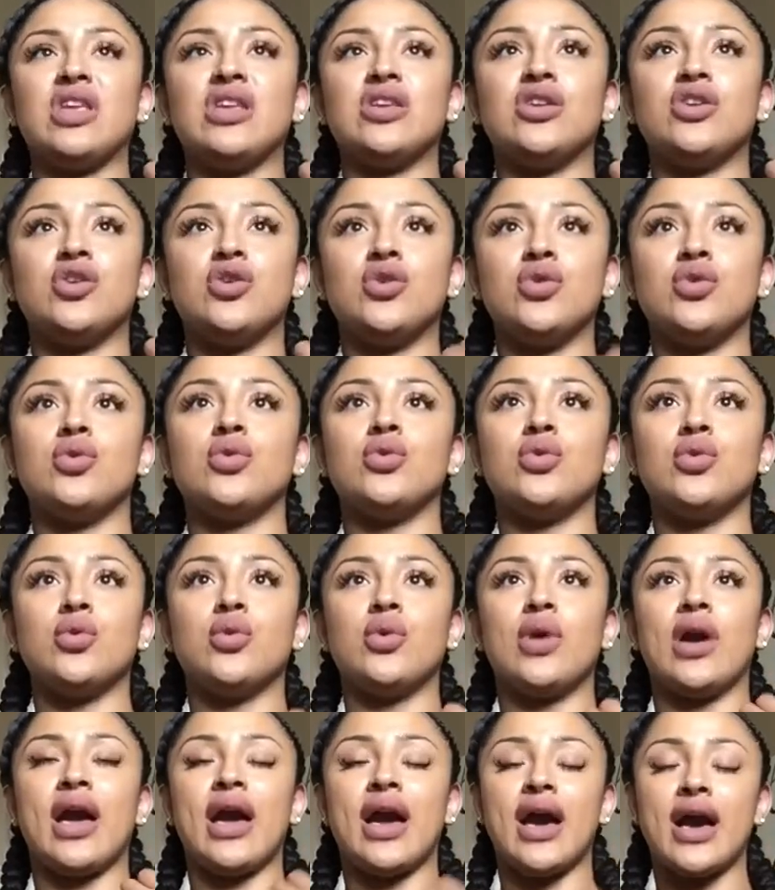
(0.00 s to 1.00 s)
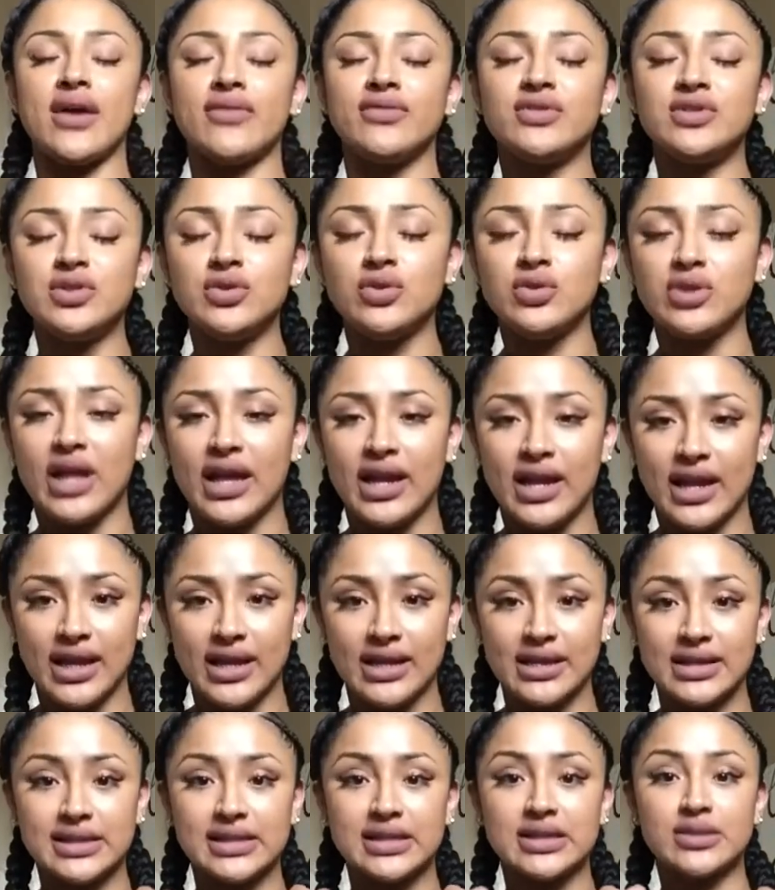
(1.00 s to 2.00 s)
You have to let it
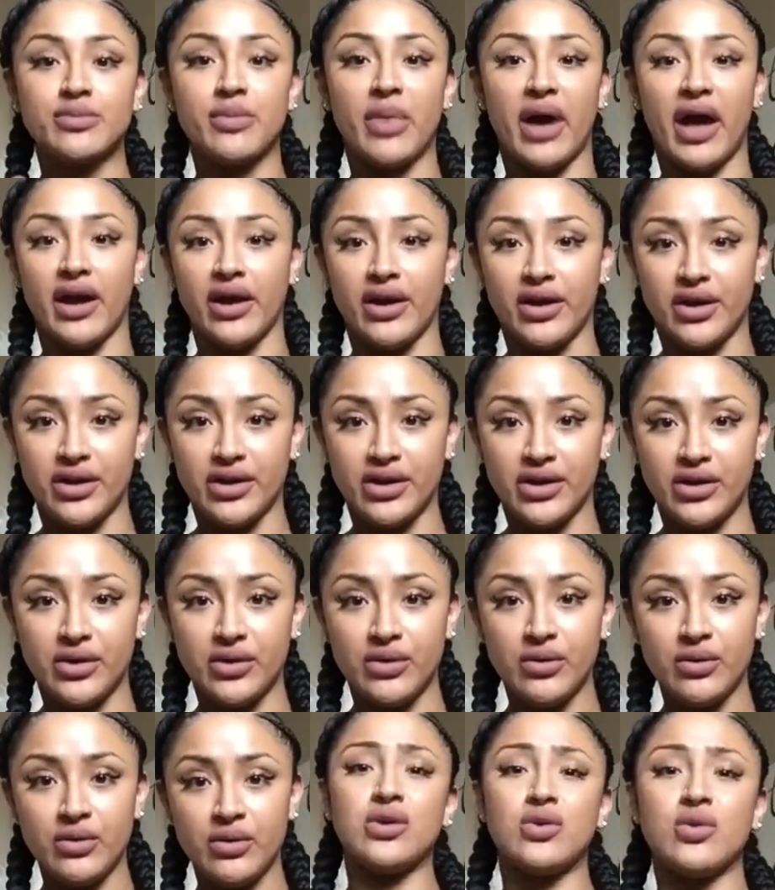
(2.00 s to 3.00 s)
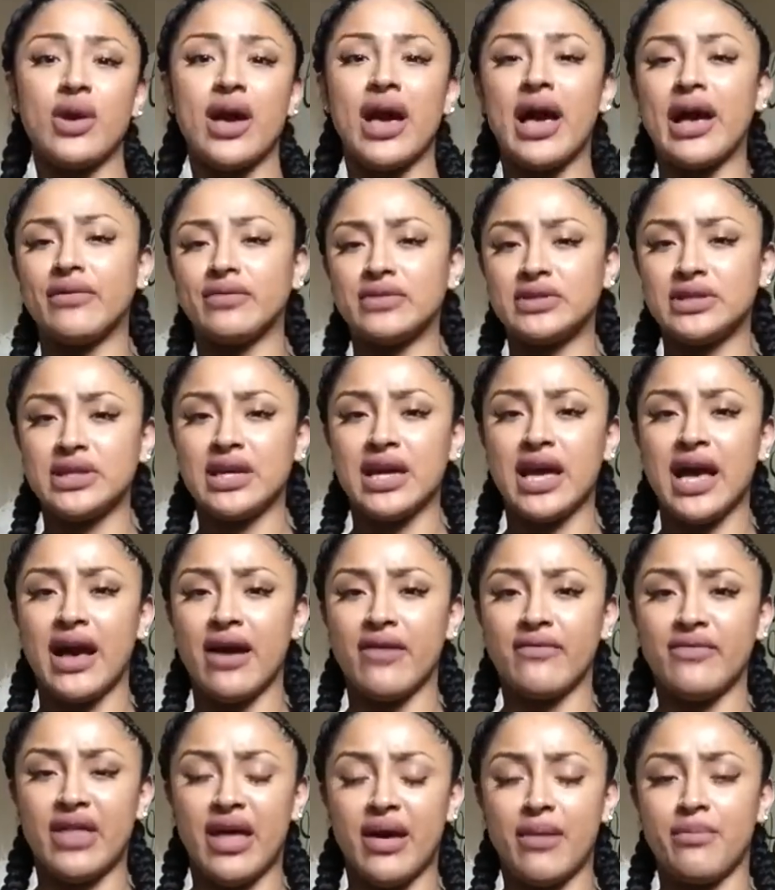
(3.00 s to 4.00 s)
inspire you. You have to
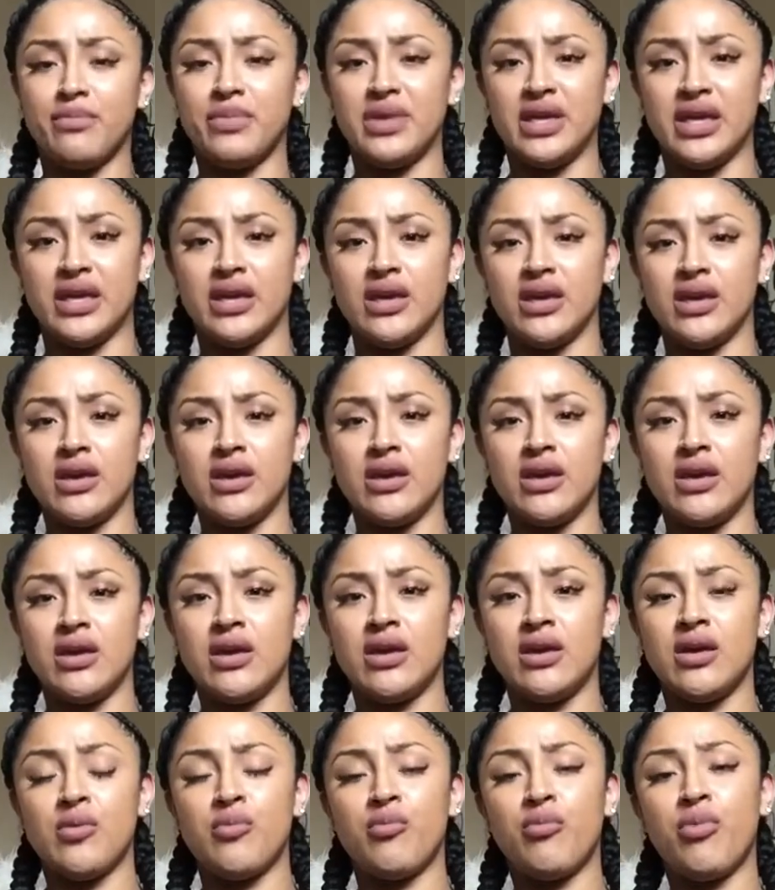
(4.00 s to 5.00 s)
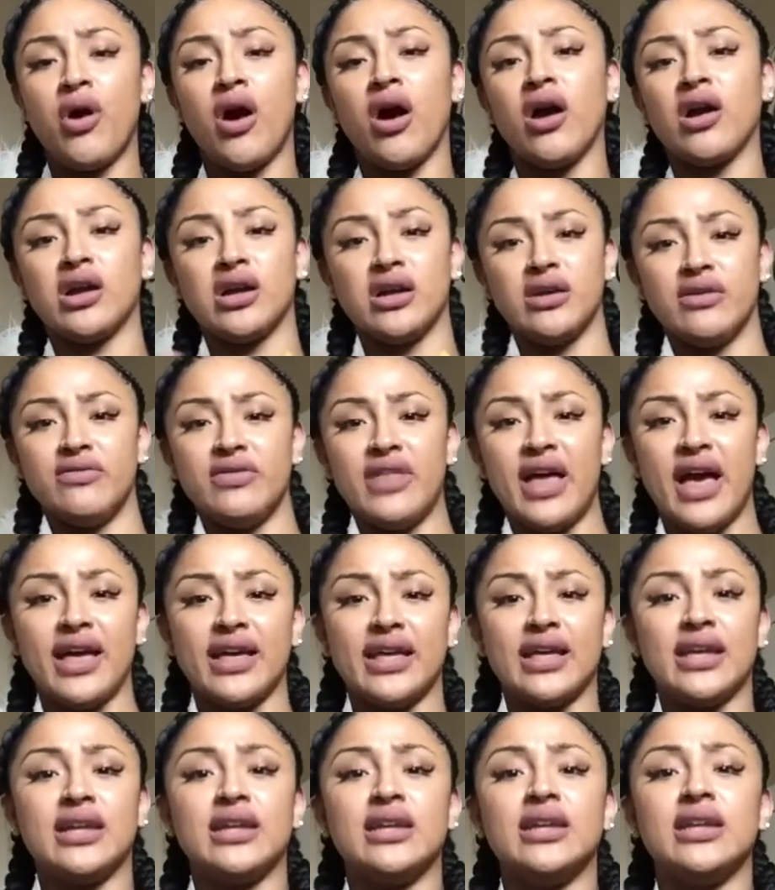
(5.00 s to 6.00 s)
have that be part of that
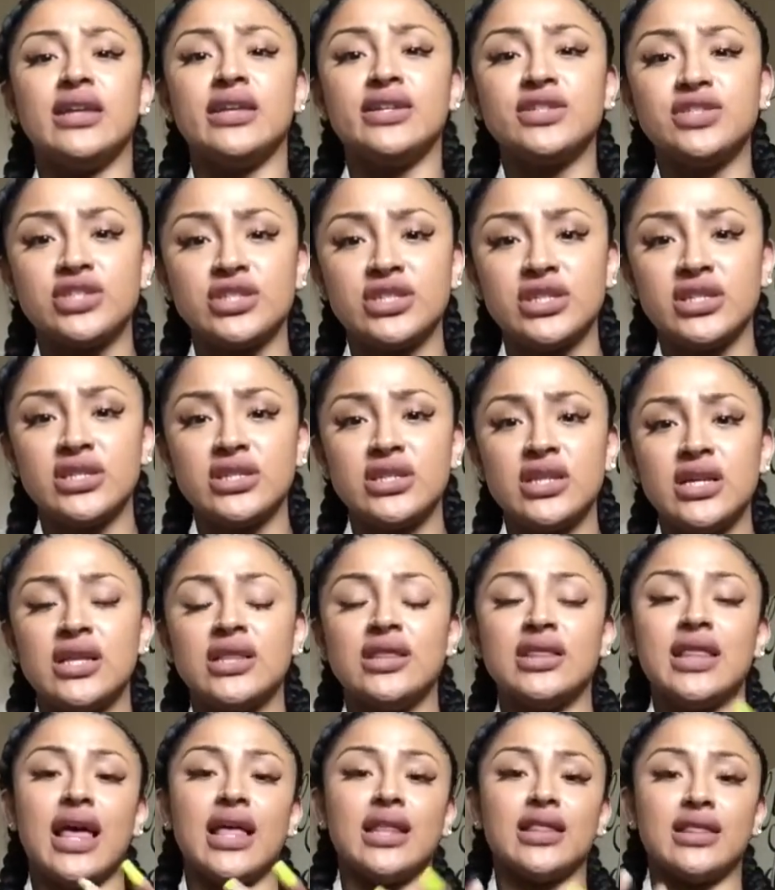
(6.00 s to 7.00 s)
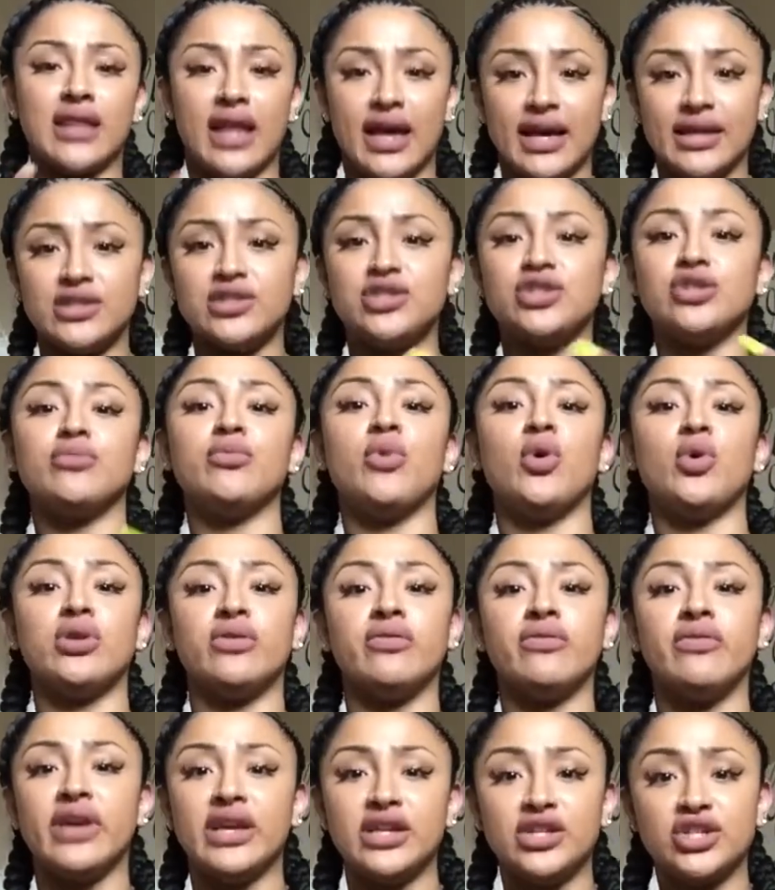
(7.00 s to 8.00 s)
ignition that lights your
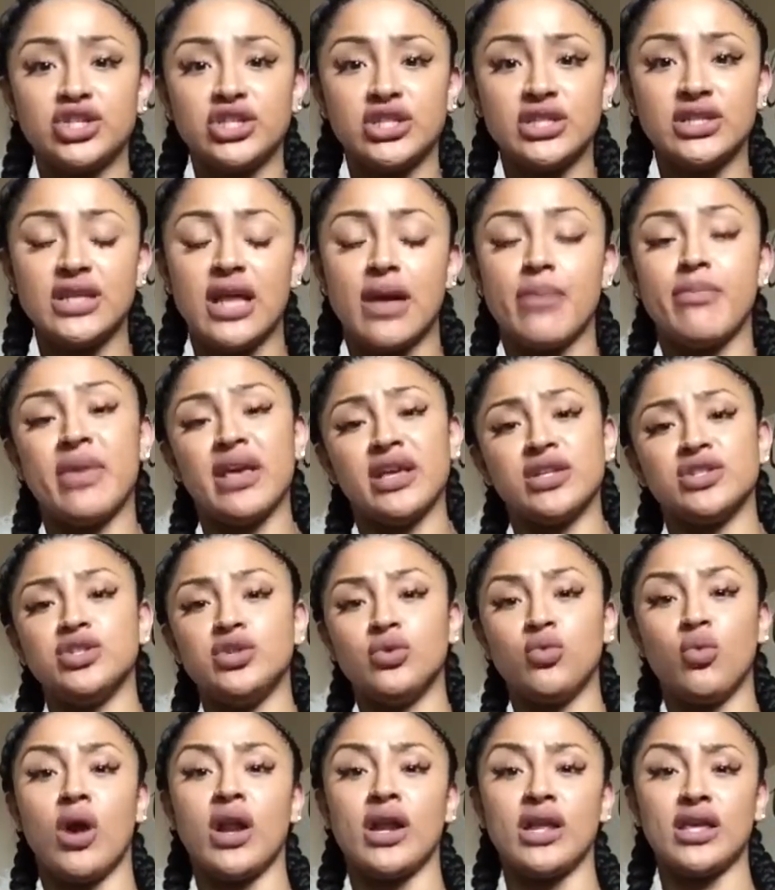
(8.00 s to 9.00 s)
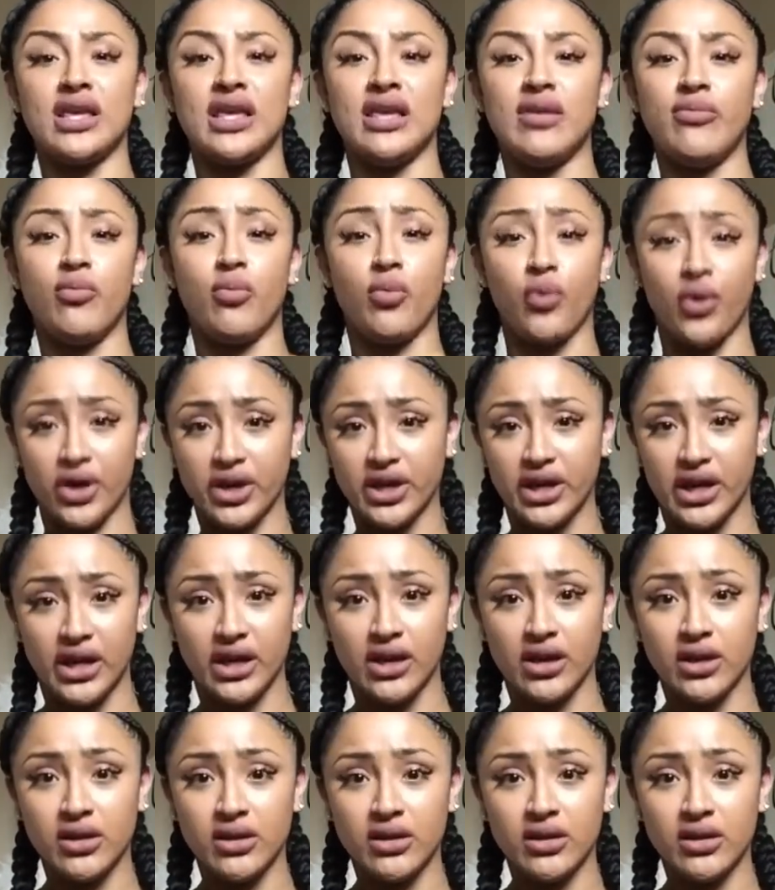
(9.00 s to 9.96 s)
motivation, that makes you want to keep working,